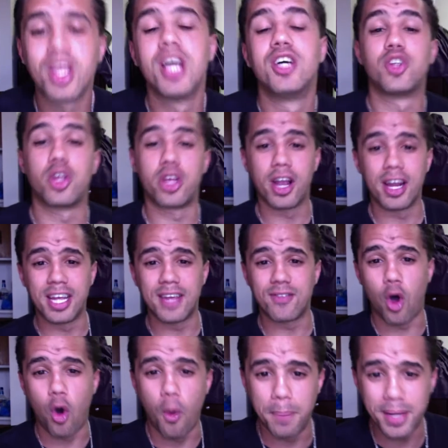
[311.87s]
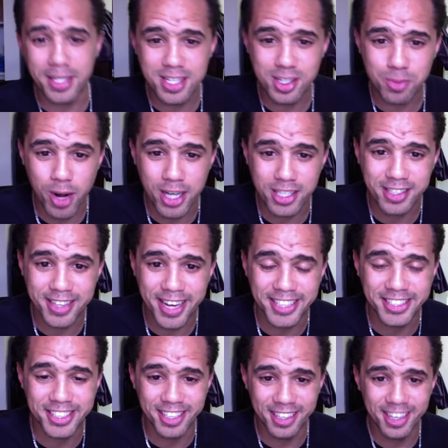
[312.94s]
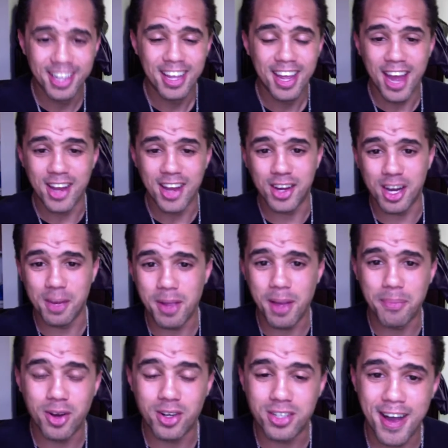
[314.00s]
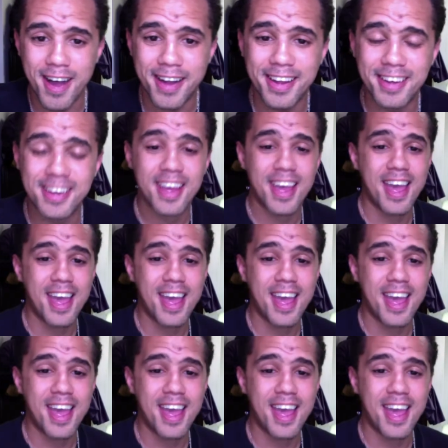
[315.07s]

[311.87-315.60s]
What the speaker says: So you're going to give the whole business presentation, and you're going to be up there talking.